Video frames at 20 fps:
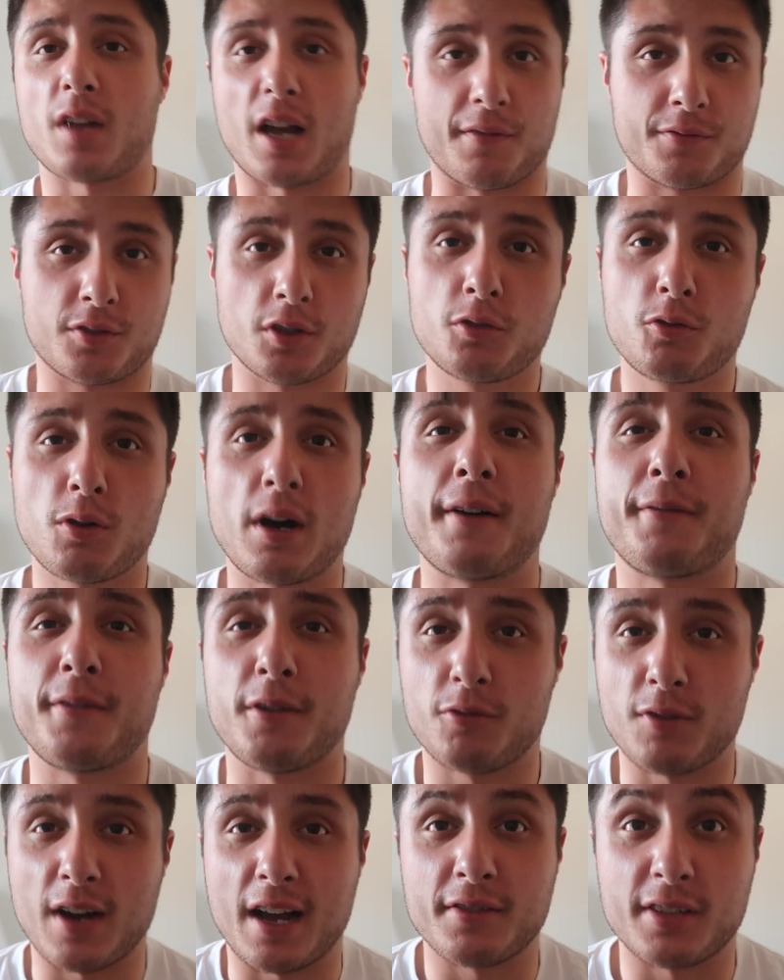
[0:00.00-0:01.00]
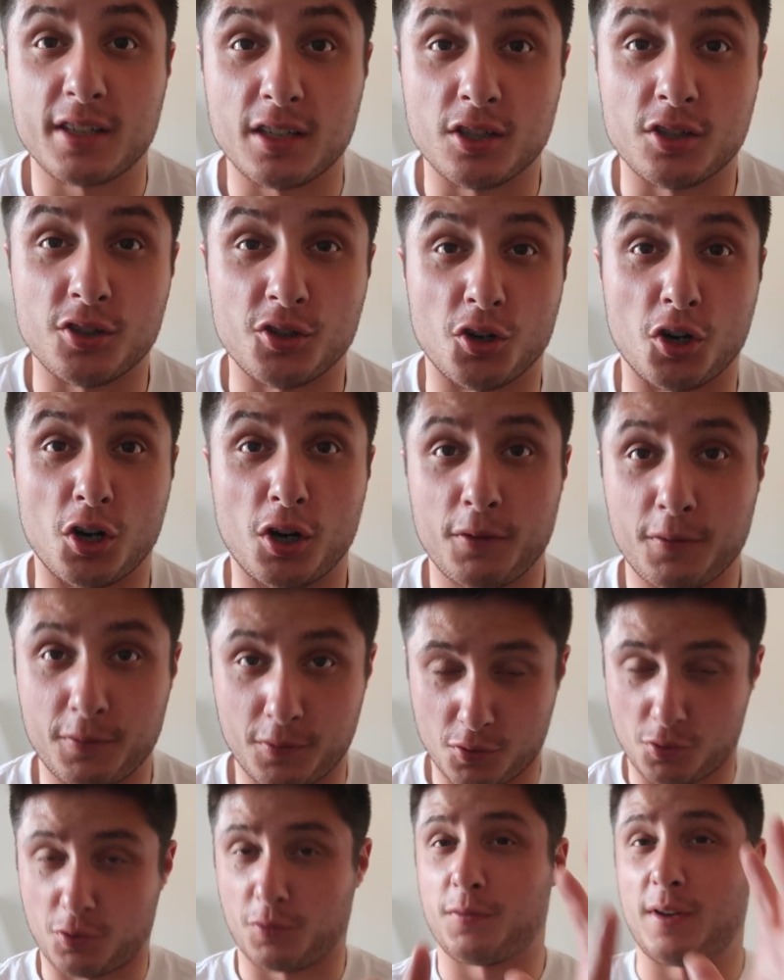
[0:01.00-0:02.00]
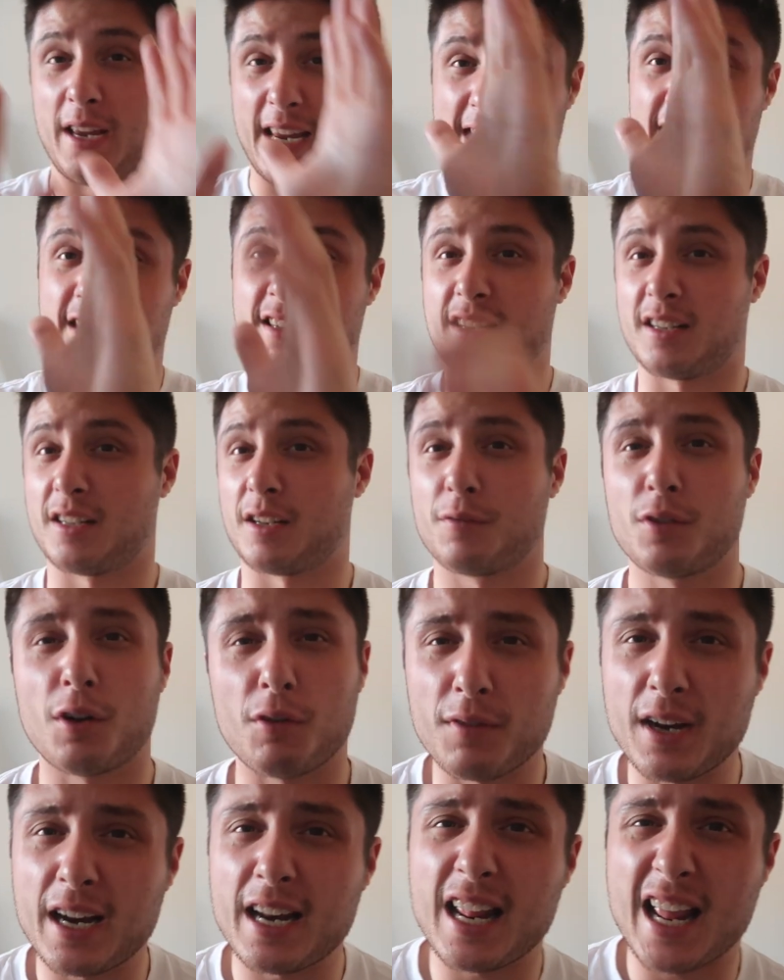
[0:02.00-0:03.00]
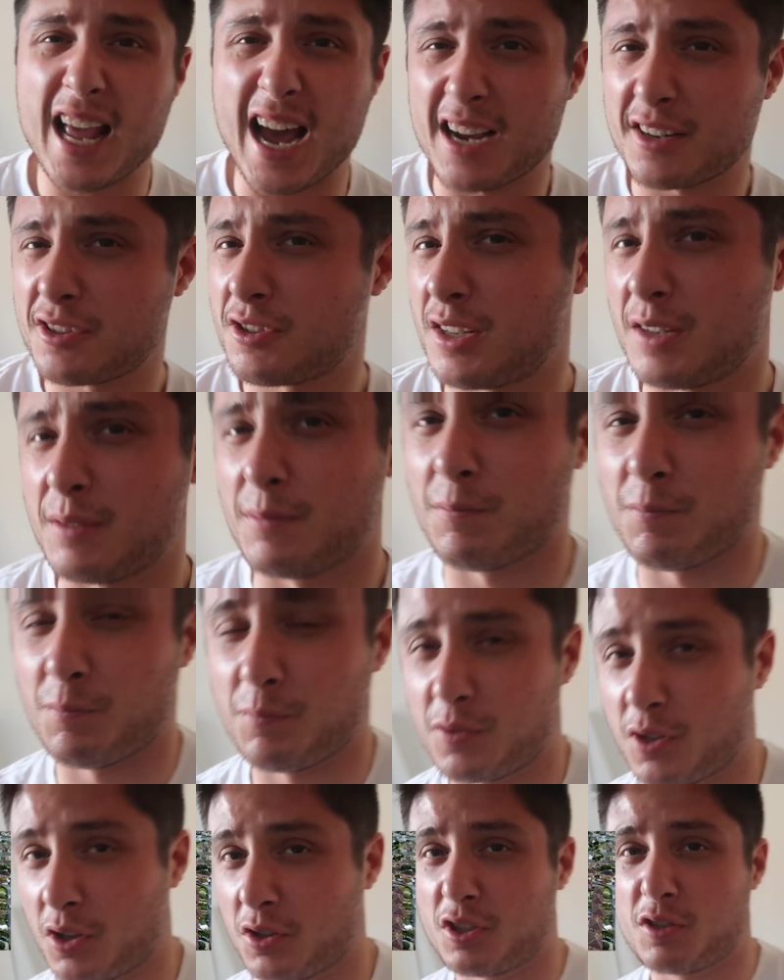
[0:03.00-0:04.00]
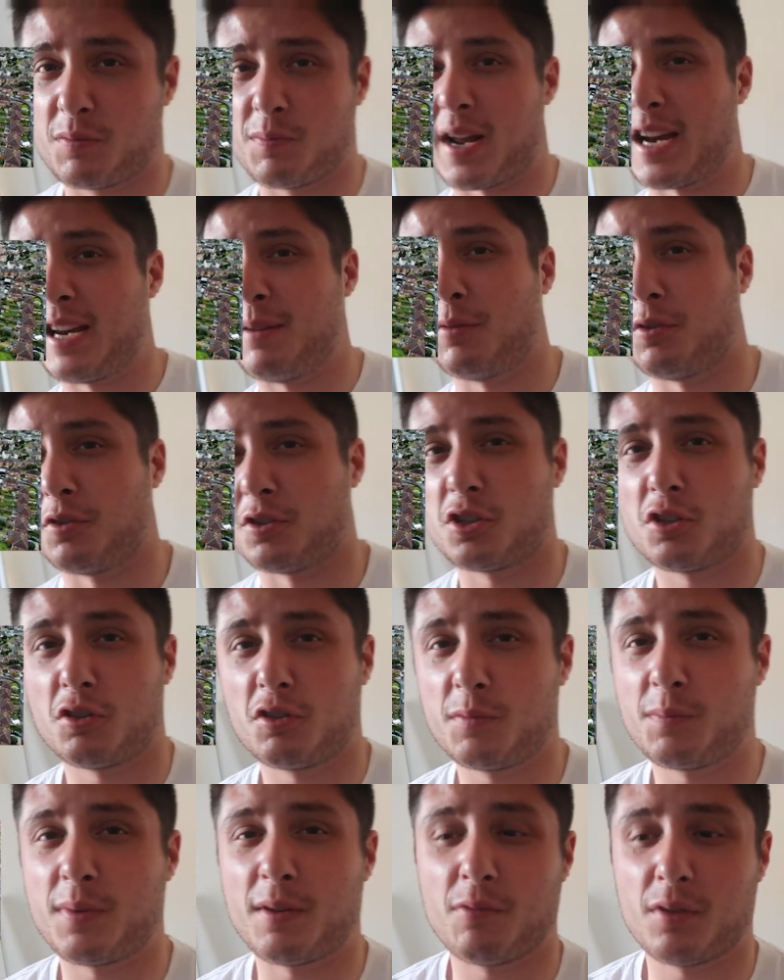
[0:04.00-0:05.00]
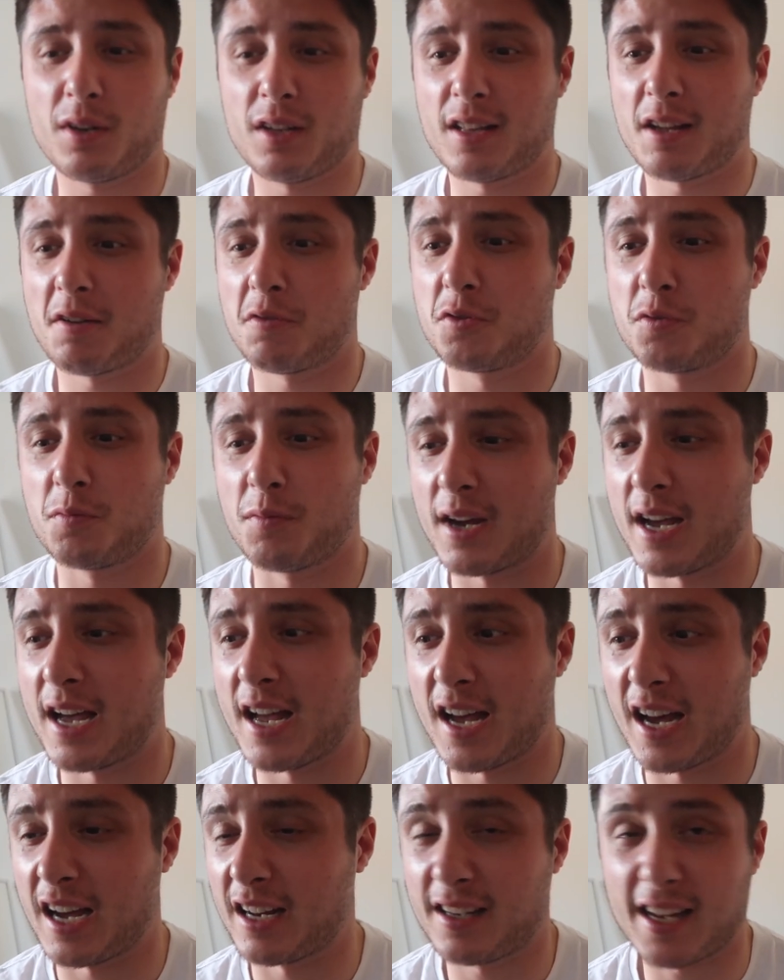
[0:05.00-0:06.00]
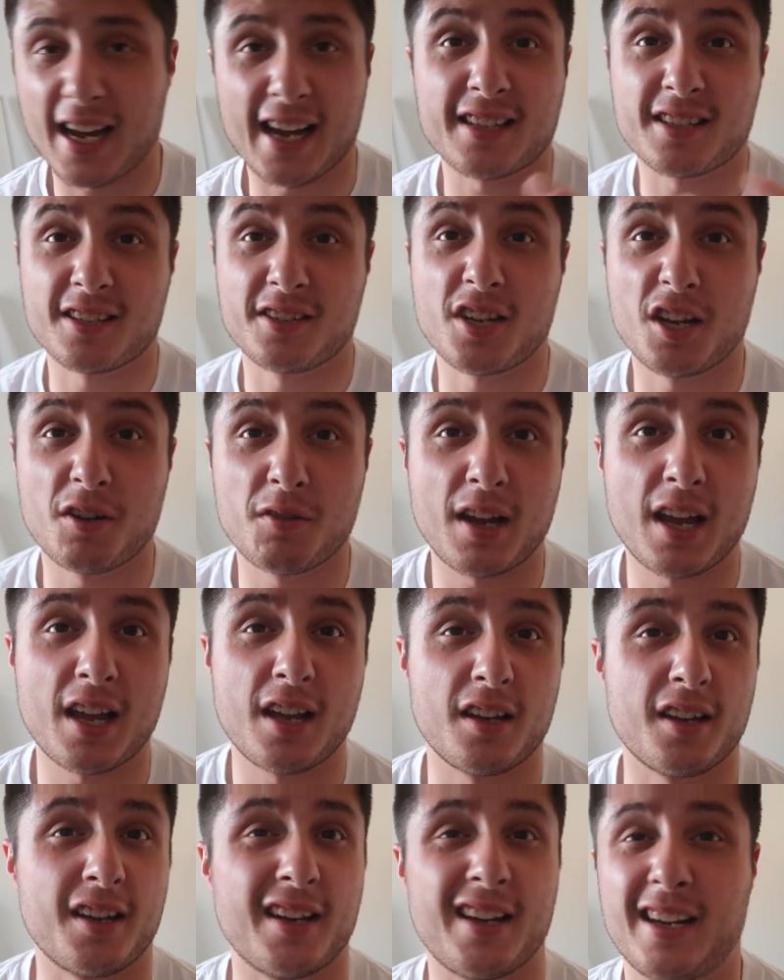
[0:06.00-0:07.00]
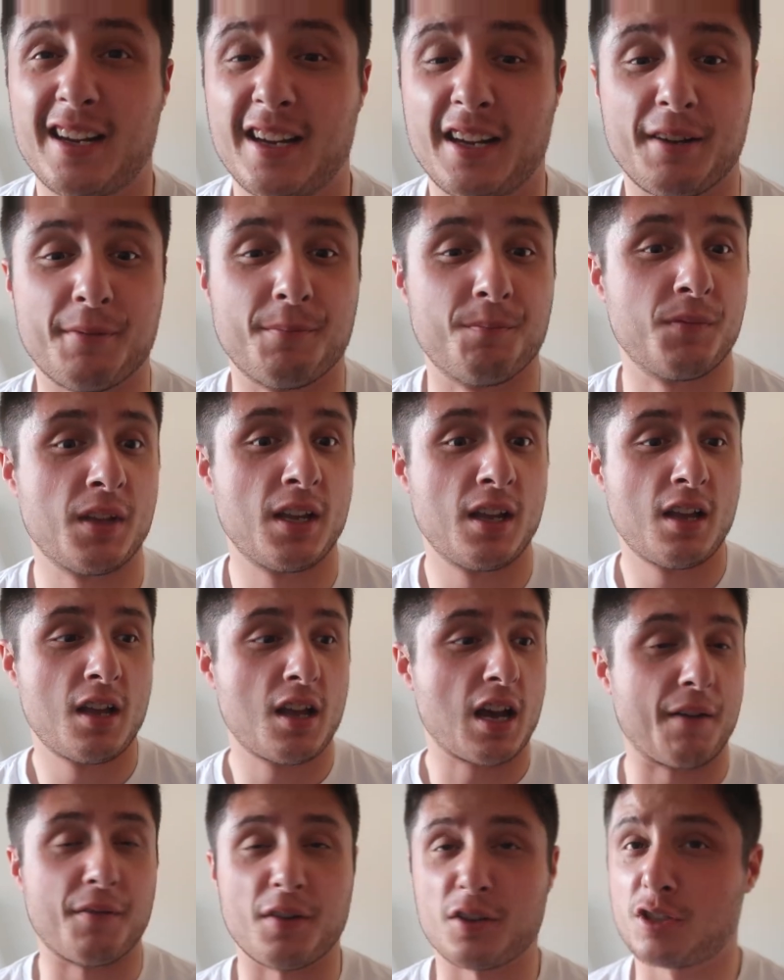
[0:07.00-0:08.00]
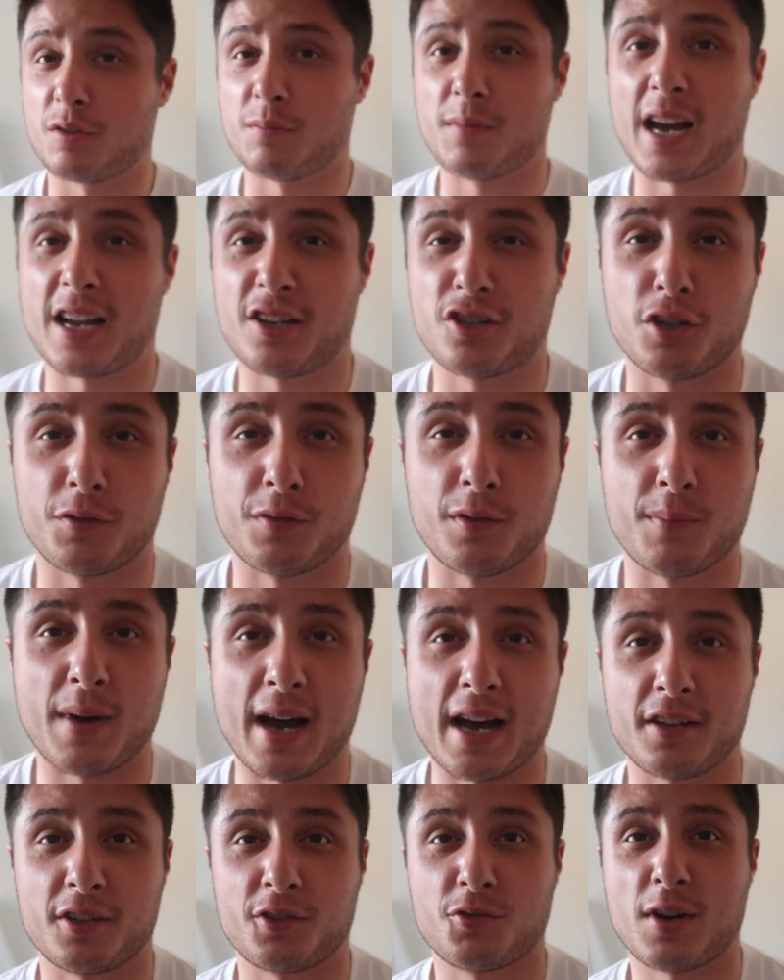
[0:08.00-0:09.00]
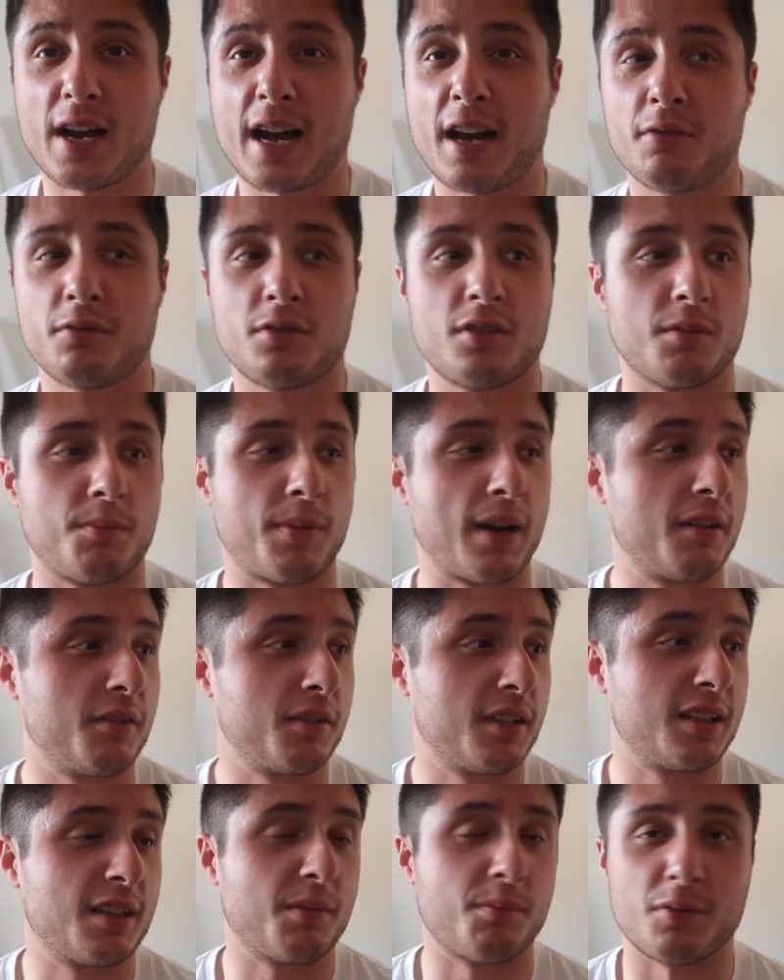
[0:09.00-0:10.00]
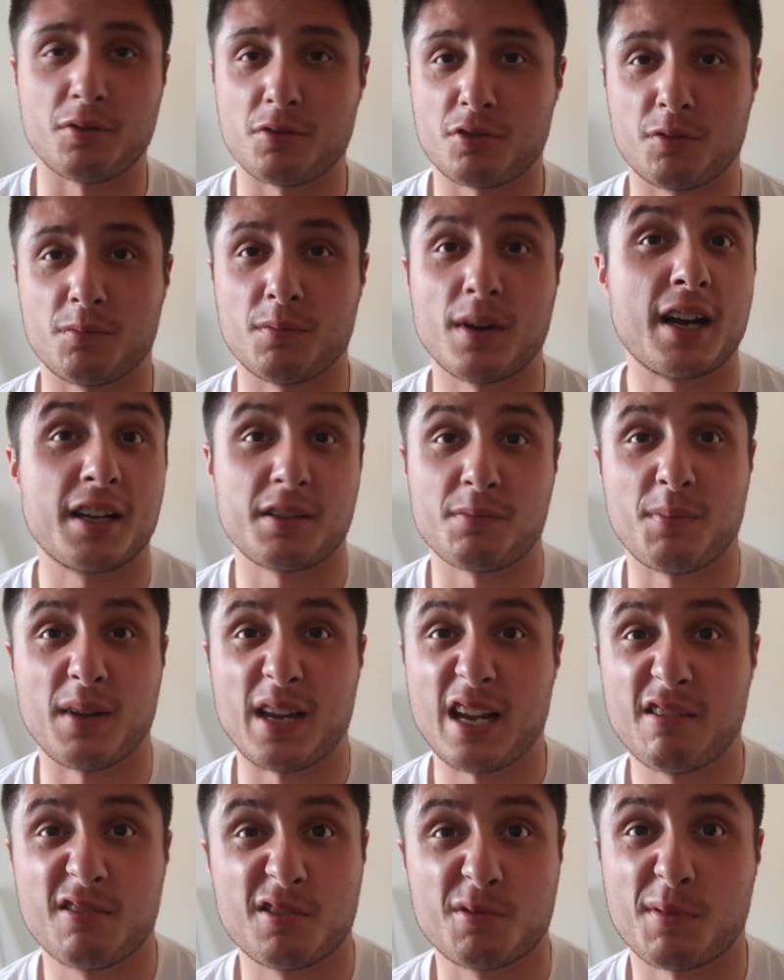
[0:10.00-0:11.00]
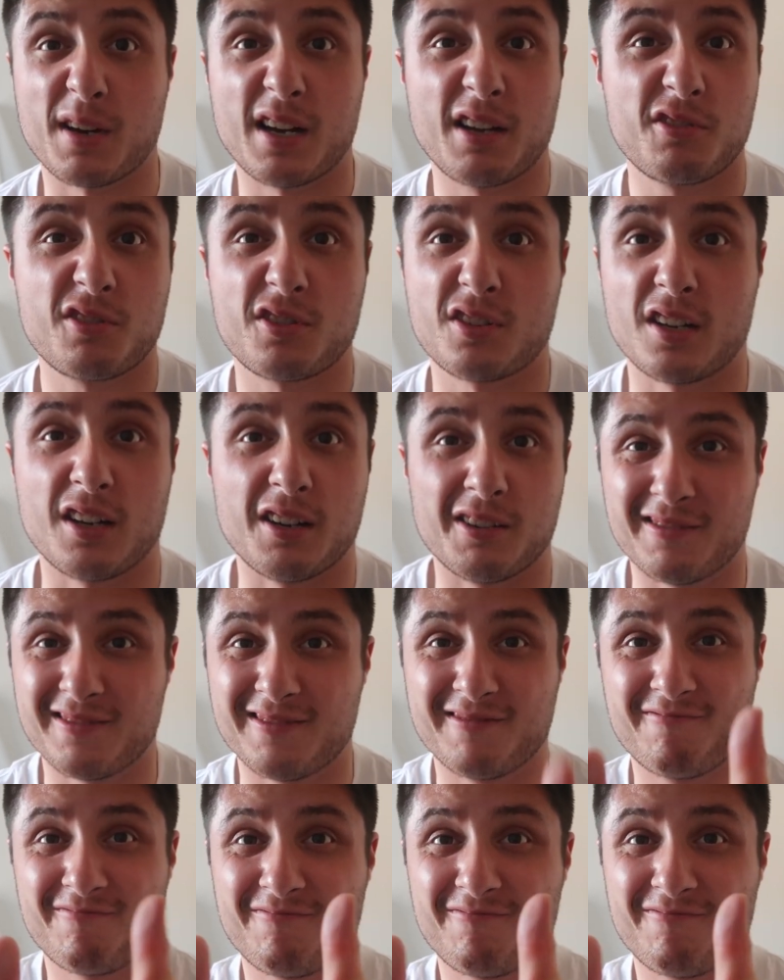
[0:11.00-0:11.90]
I've done quite a few grounds in the north, northeast, and I've not really actually done Spennymoor. It's always been one of those where I'd like to do it. I've heard some nice stuff about the grounds. Apparently they brew some nice beer as well, so